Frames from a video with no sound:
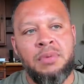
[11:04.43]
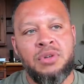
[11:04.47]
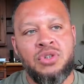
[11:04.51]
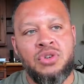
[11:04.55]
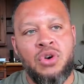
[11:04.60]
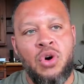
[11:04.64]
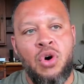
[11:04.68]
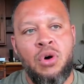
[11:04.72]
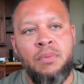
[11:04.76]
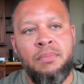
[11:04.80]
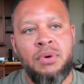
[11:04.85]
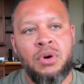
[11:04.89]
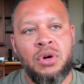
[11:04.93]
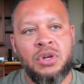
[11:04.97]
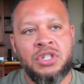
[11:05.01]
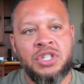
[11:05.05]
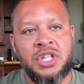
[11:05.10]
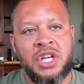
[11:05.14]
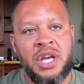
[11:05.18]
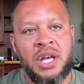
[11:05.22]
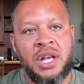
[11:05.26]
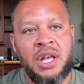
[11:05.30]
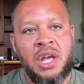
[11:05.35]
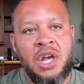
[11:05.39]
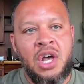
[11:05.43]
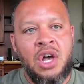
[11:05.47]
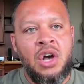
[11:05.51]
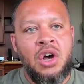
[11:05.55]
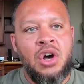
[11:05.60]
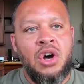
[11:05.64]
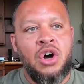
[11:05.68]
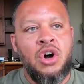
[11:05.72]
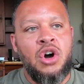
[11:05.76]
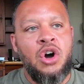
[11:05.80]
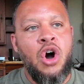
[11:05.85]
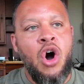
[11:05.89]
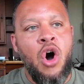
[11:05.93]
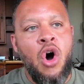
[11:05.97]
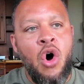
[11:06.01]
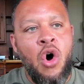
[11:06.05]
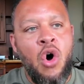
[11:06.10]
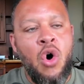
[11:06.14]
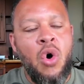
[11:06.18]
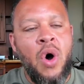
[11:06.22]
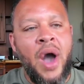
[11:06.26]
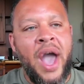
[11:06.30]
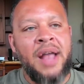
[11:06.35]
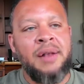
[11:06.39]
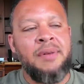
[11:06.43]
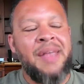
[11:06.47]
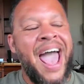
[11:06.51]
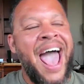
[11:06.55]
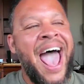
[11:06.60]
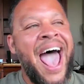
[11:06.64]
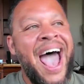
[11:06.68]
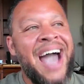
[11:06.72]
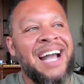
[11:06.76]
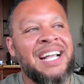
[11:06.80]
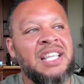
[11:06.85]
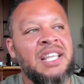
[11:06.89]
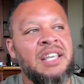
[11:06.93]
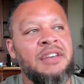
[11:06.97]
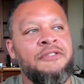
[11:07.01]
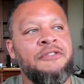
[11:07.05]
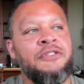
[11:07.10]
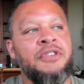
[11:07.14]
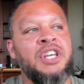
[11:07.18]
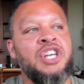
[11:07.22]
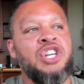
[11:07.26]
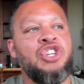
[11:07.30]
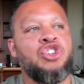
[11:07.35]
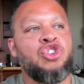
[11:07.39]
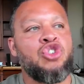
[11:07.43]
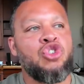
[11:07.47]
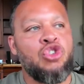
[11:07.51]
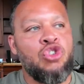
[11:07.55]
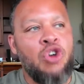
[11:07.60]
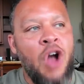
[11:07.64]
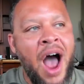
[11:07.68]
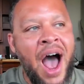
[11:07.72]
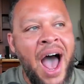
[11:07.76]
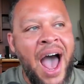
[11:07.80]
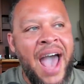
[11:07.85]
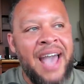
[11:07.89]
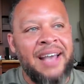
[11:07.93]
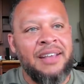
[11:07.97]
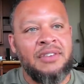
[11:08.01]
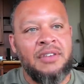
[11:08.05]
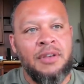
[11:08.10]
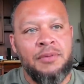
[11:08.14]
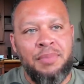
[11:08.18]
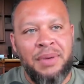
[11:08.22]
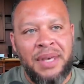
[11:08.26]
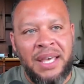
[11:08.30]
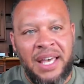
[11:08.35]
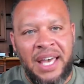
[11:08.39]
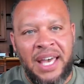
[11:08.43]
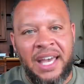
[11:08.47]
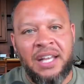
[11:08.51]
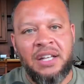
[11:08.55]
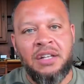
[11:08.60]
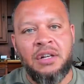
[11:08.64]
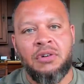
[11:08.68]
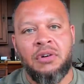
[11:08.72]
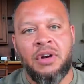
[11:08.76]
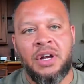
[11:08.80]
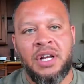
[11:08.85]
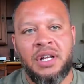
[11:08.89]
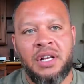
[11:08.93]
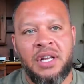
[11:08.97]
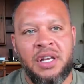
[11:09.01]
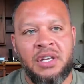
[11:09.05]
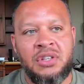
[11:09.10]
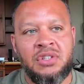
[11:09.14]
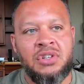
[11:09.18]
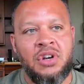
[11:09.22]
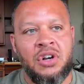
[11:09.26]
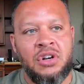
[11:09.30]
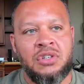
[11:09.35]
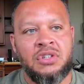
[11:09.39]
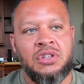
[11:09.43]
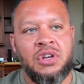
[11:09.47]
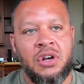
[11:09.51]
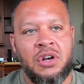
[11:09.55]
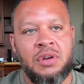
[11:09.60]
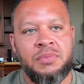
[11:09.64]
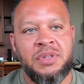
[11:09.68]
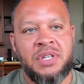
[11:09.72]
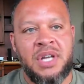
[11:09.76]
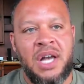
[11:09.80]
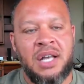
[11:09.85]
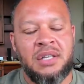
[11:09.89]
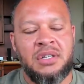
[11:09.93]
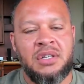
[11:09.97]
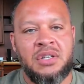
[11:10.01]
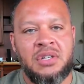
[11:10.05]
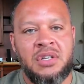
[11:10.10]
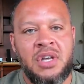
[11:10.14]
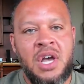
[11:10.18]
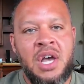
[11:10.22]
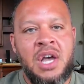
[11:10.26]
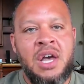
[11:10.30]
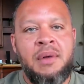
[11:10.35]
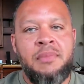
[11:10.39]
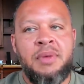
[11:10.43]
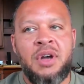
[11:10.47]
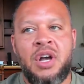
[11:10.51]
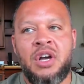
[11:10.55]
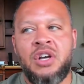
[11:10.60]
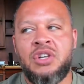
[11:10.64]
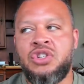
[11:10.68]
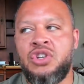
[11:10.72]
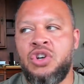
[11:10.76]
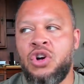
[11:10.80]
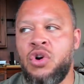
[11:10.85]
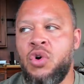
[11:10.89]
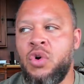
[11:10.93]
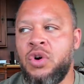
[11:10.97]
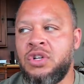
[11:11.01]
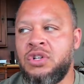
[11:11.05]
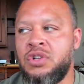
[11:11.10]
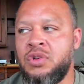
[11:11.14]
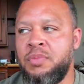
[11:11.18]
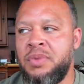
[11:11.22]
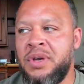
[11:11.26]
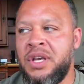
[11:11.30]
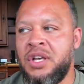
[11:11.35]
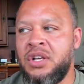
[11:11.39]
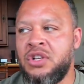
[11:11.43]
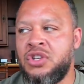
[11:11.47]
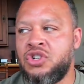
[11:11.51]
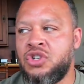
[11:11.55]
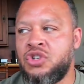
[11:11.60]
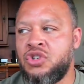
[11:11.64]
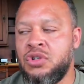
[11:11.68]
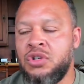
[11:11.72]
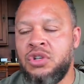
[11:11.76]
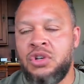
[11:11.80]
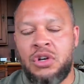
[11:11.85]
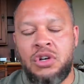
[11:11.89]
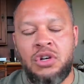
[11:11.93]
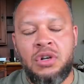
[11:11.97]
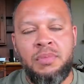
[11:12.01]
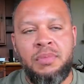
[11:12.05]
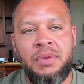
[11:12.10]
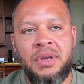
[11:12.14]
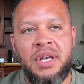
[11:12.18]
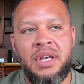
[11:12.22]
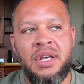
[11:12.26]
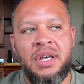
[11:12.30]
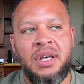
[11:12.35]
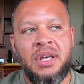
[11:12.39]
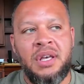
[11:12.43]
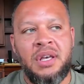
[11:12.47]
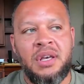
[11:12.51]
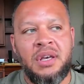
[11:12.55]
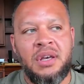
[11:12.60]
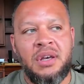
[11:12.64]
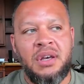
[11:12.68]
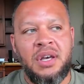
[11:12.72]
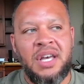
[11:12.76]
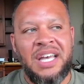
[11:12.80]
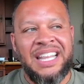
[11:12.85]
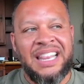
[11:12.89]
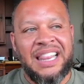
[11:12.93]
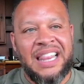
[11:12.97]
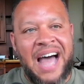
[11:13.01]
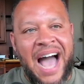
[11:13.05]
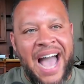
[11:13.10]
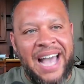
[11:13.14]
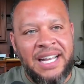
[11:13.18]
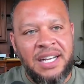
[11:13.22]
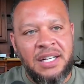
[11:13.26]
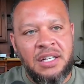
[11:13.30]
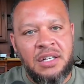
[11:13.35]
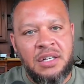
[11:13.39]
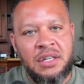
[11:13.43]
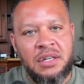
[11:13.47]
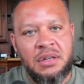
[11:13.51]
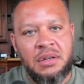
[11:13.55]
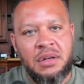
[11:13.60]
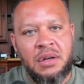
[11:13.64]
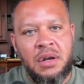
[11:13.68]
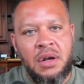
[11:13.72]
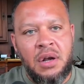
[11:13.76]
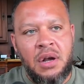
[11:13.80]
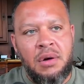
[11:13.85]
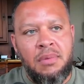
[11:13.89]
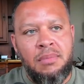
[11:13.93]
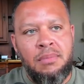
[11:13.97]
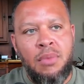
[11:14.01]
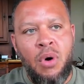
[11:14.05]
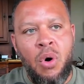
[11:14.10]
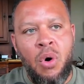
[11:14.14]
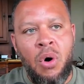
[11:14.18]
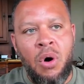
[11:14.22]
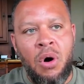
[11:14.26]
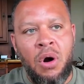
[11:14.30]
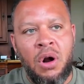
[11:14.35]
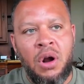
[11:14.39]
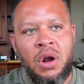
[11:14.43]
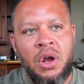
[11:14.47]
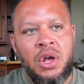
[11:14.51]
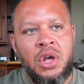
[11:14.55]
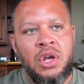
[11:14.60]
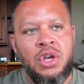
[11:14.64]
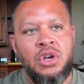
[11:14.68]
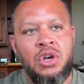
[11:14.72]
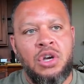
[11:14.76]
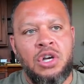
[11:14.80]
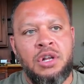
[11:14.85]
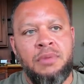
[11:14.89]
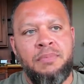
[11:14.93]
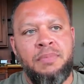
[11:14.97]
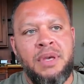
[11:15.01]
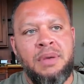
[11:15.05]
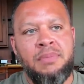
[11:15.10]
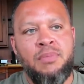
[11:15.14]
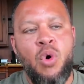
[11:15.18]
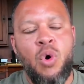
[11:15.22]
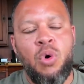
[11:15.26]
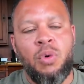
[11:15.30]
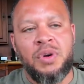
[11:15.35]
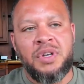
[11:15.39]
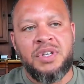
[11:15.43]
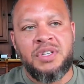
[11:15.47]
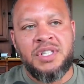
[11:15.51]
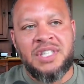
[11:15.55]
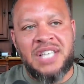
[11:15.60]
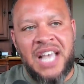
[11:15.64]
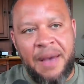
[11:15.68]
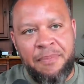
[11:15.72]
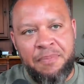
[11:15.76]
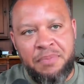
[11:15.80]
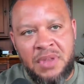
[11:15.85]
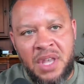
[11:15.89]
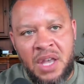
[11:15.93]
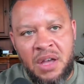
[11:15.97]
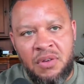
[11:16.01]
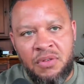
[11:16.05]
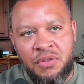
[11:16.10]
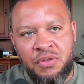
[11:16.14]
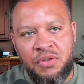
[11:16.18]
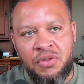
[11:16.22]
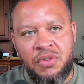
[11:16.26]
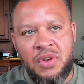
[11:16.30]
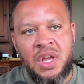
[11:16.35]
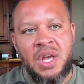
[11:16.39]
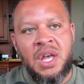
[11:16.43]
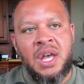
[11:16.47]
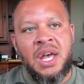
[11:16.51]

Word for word: It's your own bullshit. Go and actively try to be ignorant in certain circumstances, because you're going to be enlightened more. You're going to be more receptive.